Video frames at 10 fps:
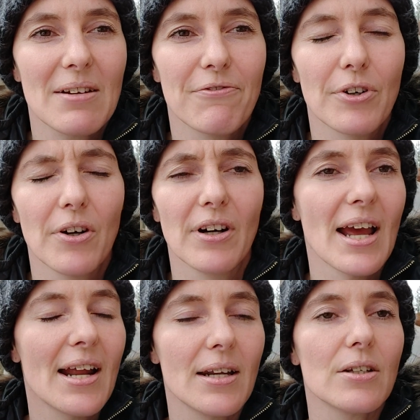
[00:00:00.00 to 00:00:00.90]
eat food,
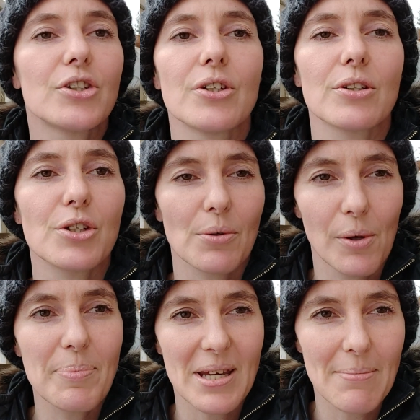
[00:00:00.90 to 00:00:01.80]
and
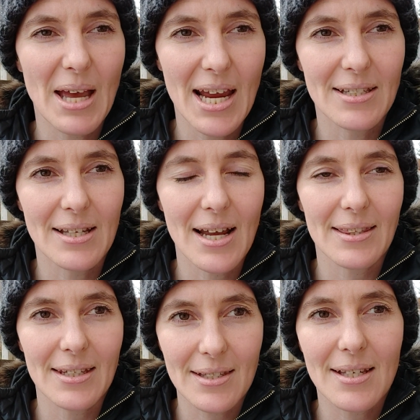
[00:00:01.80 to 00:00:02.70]
you'll be amazed
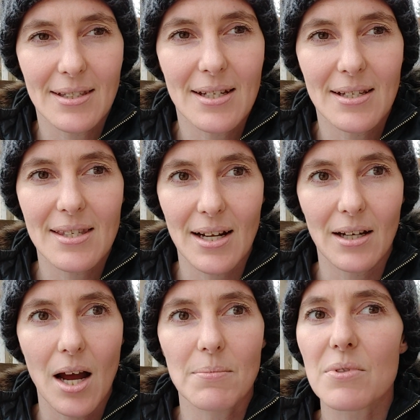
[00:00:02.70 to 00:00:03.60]
at the assistance that
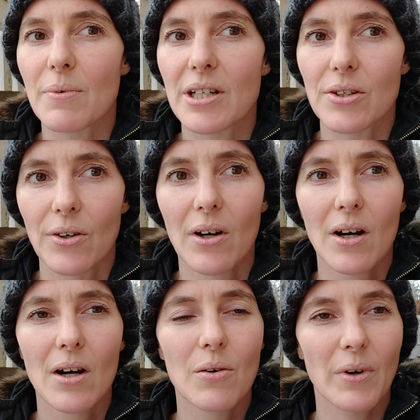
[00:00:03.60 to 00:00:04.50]
comes when
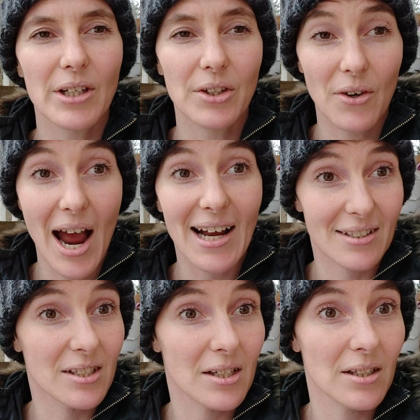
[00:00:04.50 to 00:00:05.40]
you
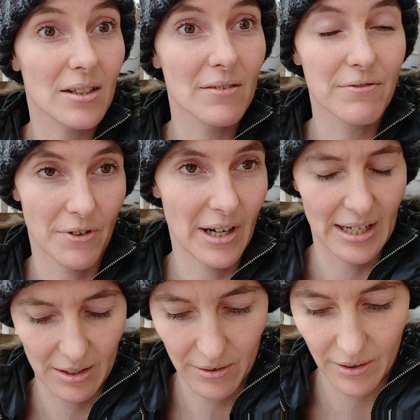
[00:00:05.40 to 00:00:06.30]
ask for
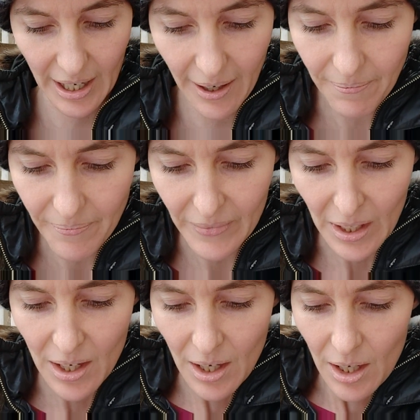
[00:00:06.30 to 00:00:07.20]
it, okay?
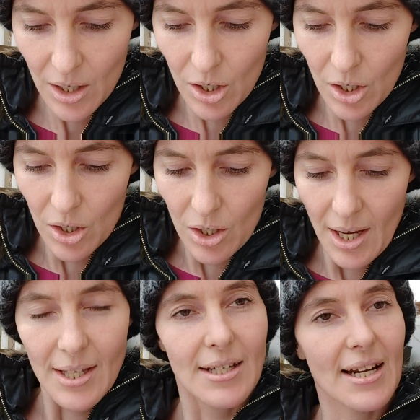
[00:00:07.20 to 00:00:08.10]

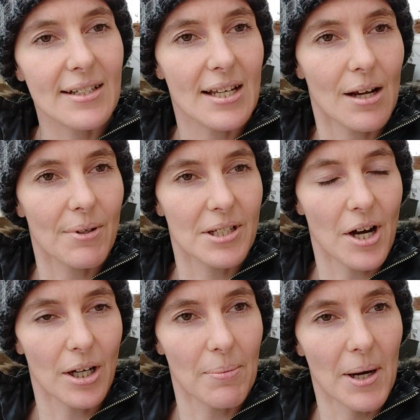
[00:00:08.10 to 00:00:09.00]
The next thing I want to
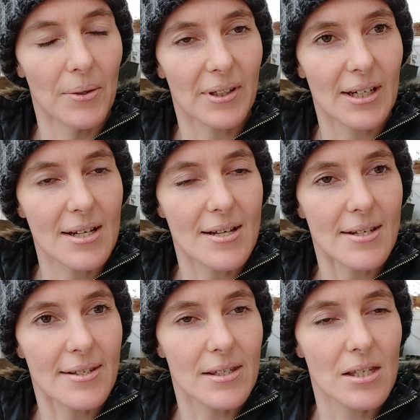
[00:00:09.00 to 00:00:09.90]
talk about
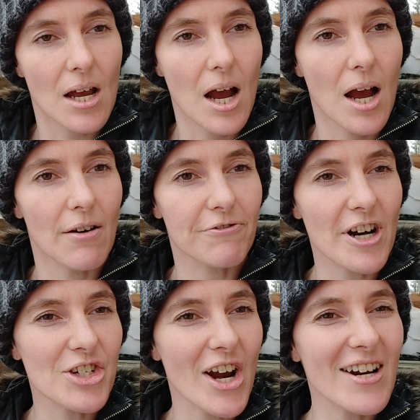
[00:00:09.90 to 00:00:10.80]
is
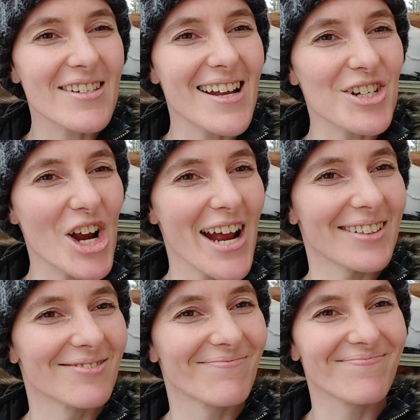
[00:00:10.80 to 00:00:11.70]
fresh air and sunshine,